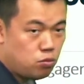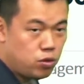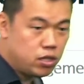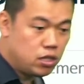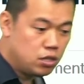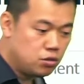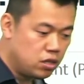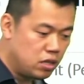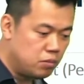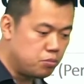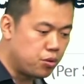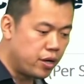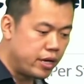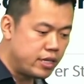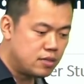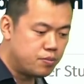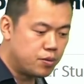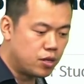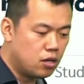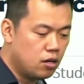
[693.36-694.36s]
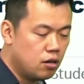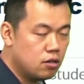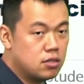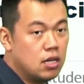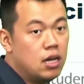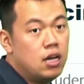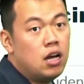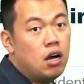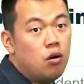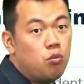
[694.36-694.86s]
we need to embrace, because
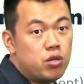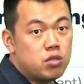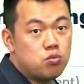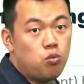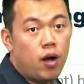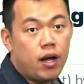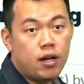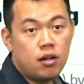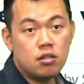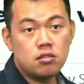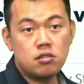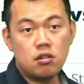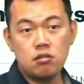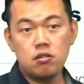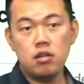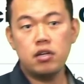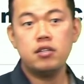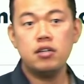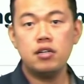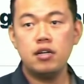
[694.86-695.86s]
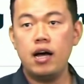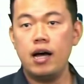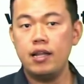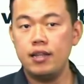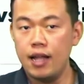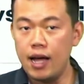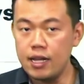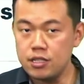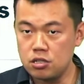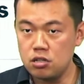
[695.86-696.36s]
with one course coordinator and
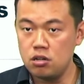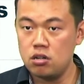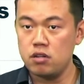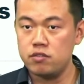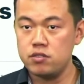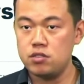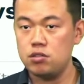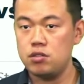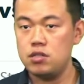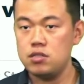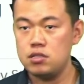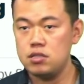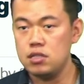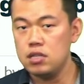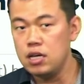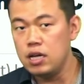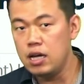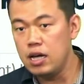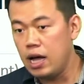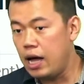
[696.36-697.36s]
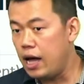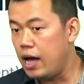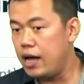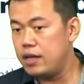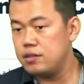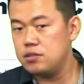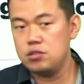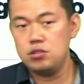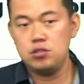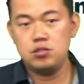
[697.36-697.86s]
large cohort of students,
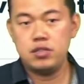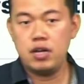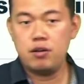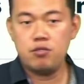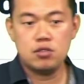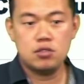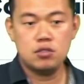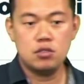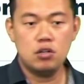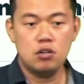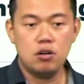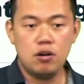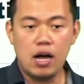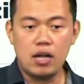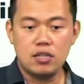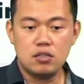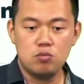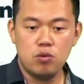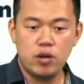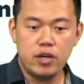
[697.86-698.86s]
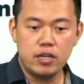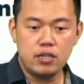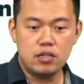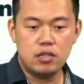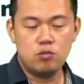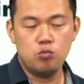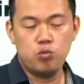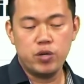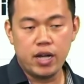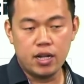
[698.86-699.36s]
and there is no other
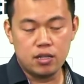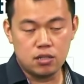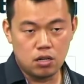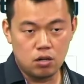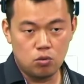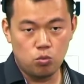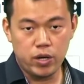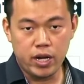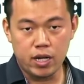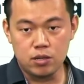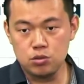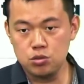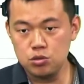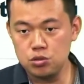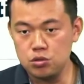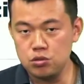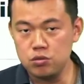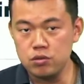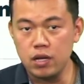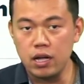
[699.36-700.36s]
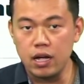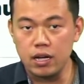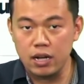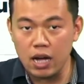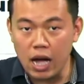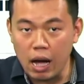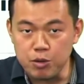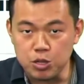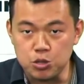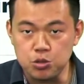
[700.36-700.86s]
way we can do.
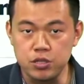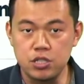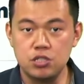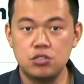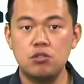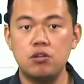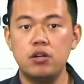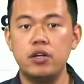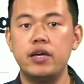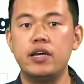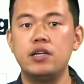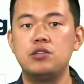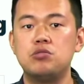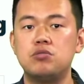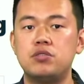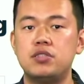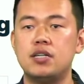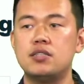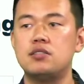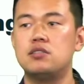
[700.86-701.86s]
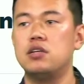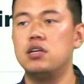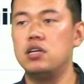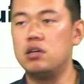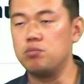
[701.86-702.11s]
I mean, traditionally to just